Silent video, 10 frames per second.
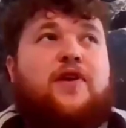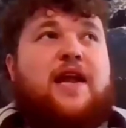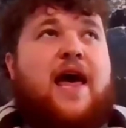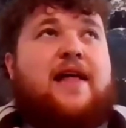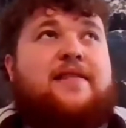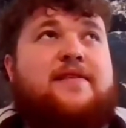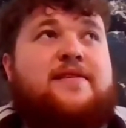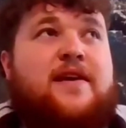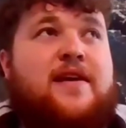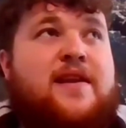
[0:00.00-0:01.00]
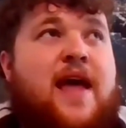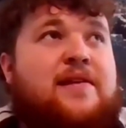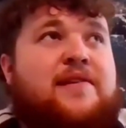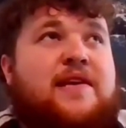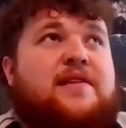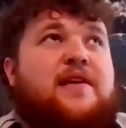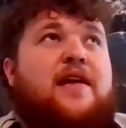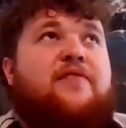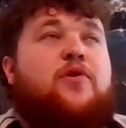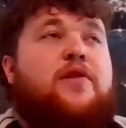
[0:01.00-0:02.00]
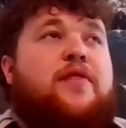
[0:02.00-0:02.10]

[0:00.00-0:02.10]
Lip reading: looking ahead to next season, kind of